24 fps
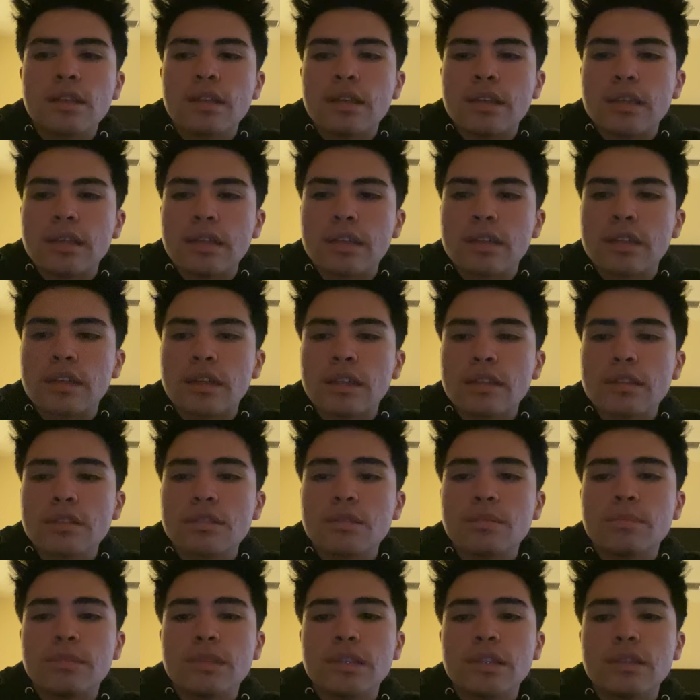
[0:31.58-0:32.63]
It can also
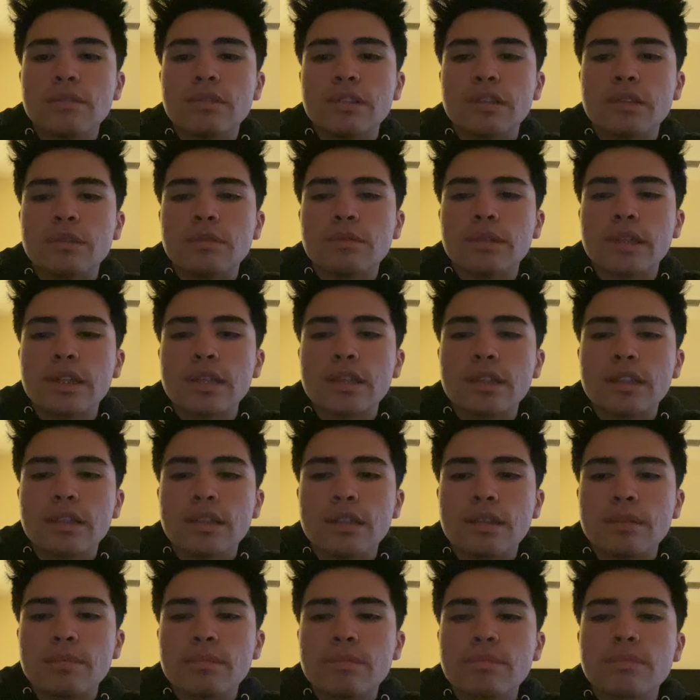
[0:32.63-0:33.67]
be when you're waking
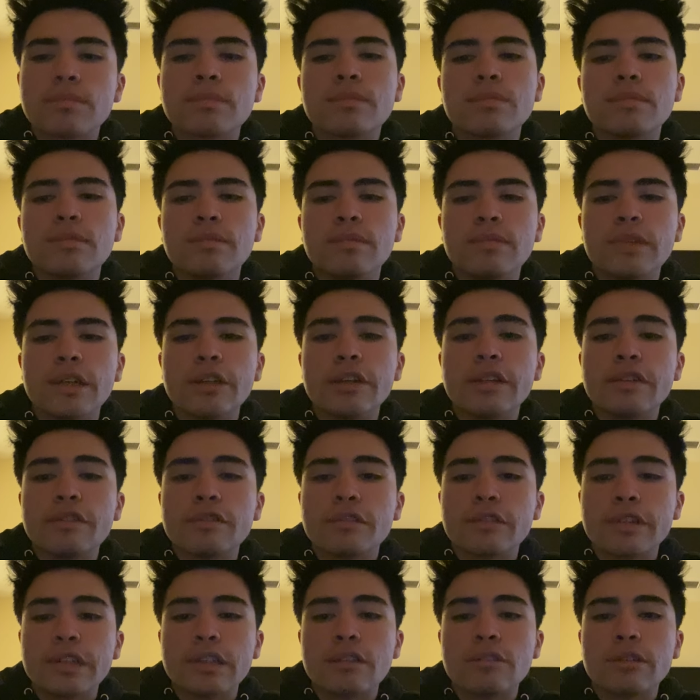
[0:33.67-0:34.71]
up very
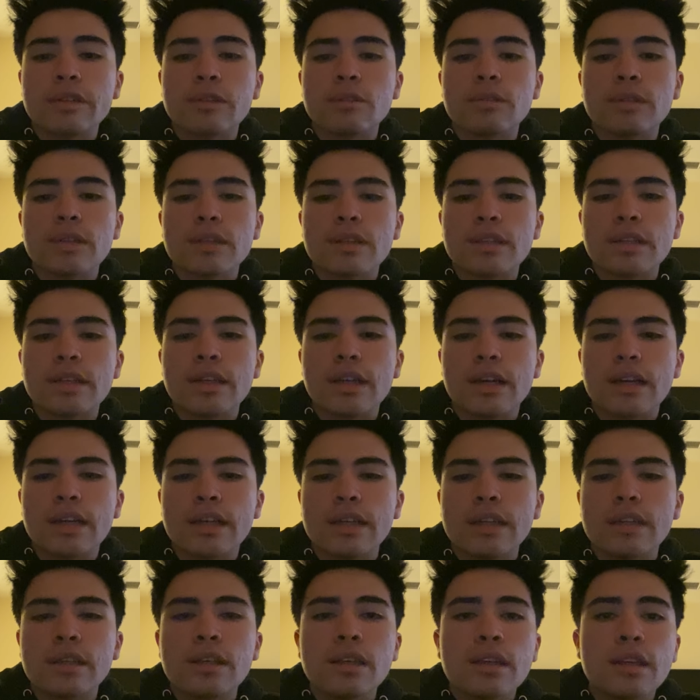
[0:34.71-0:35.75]
frequent throughout the night,
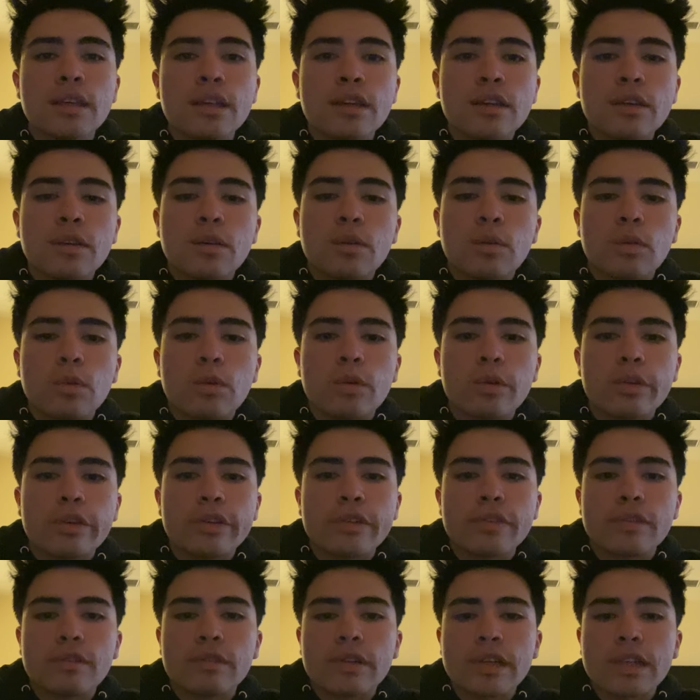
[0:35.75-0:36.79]
or
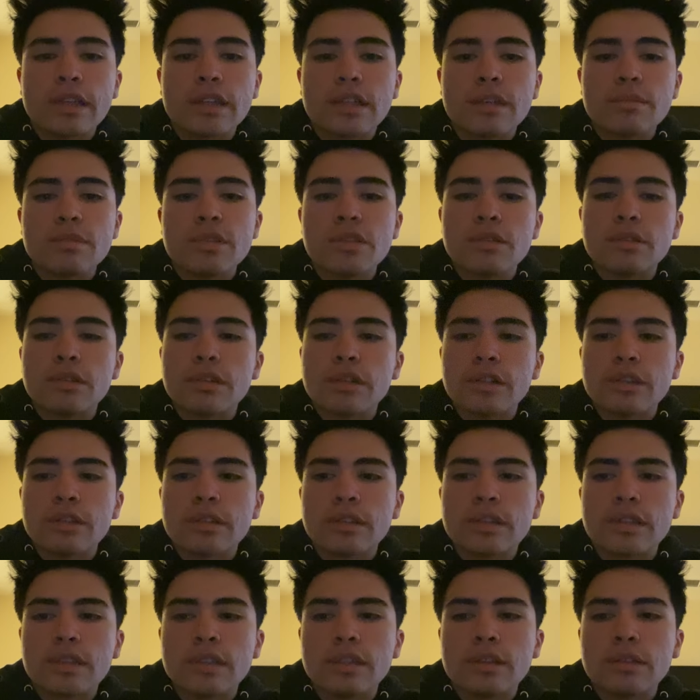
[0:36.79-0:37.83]
you're waking up too
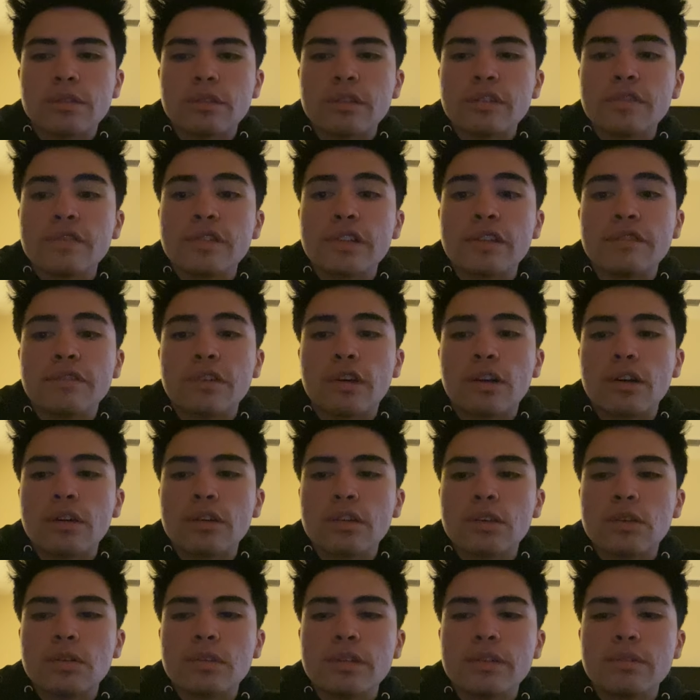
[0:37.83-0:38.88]
early, or if you have
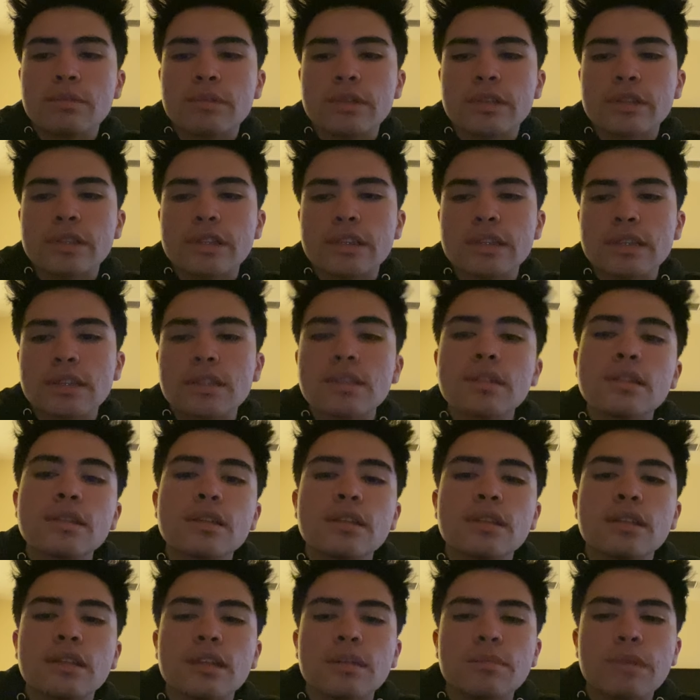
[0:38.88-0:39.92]
ongoing worries
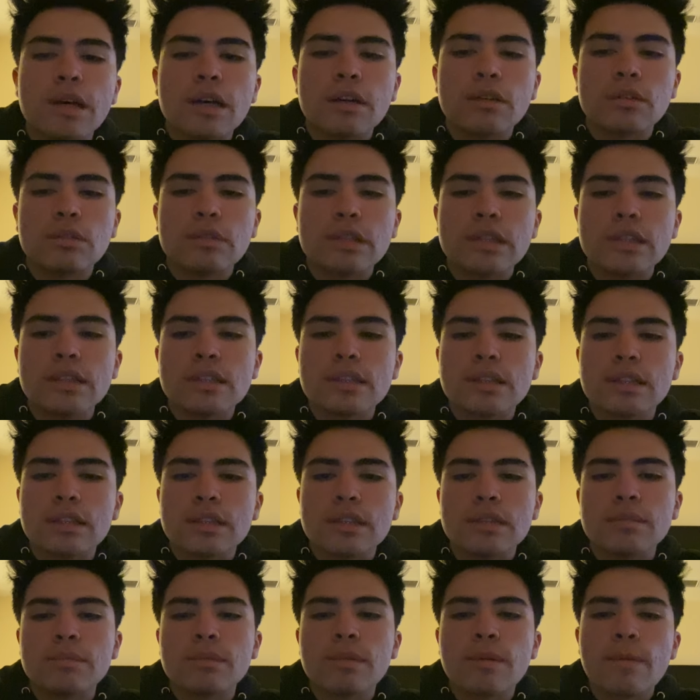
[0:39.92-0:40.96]
about going to
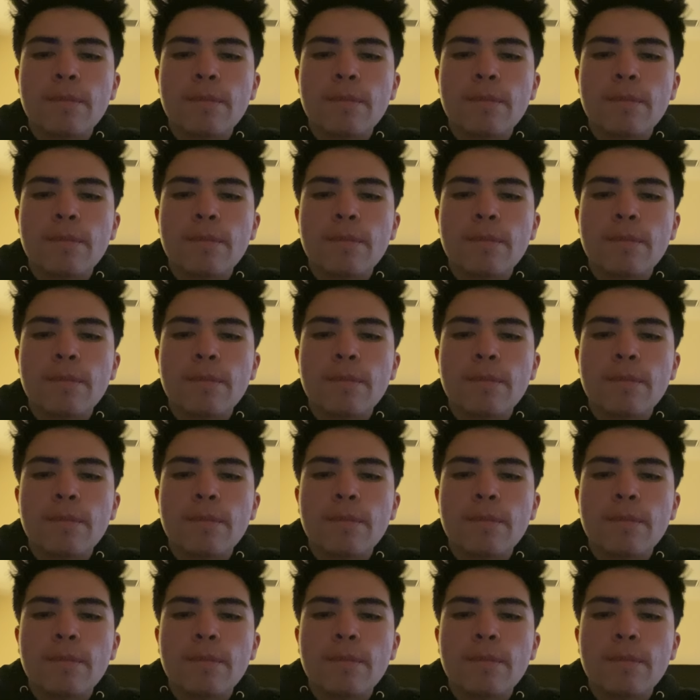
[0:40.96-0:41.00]
sleep.